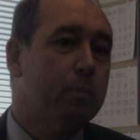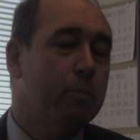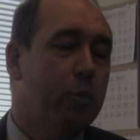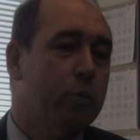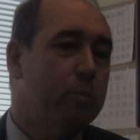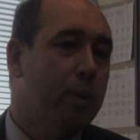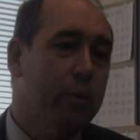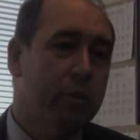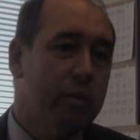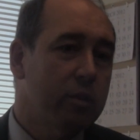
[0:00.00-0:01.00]
You could
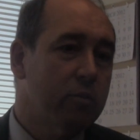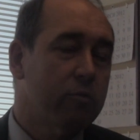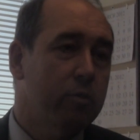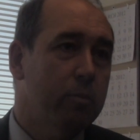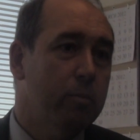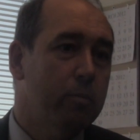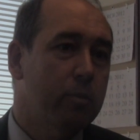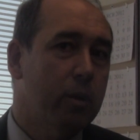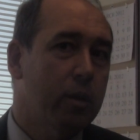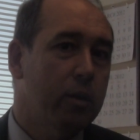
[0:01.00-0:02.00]
power things from
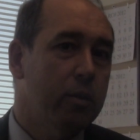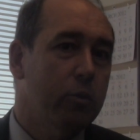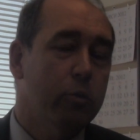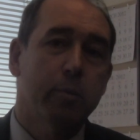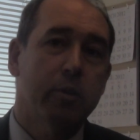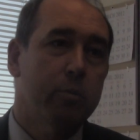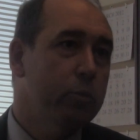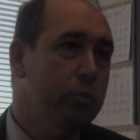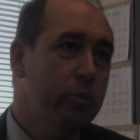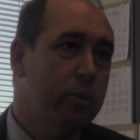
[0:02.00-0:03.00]
the orbit of the
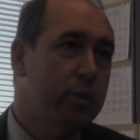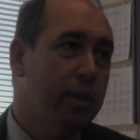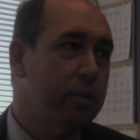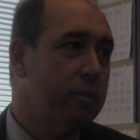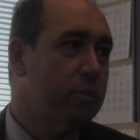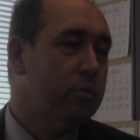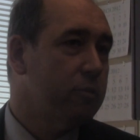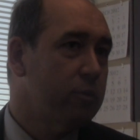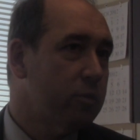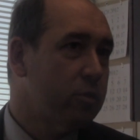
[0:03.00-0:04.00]
moon down to the
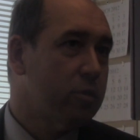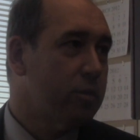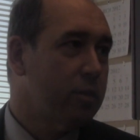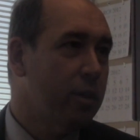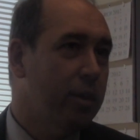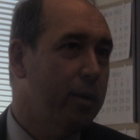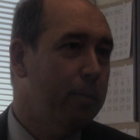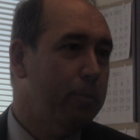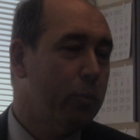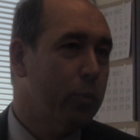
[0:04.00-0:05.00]
surface
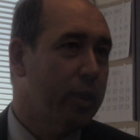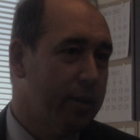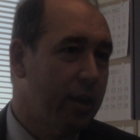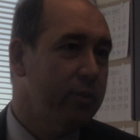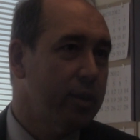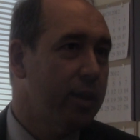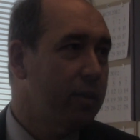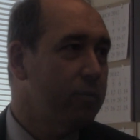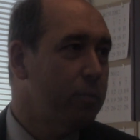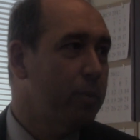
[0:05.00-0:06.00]
without having to
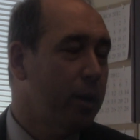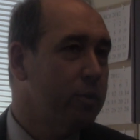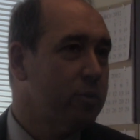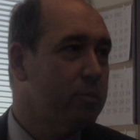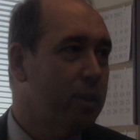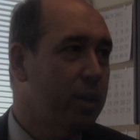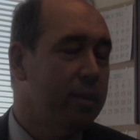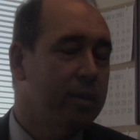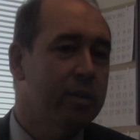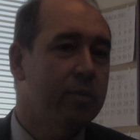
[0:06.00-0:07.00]
have the power supply
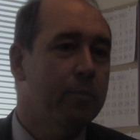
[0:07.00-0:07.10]
there.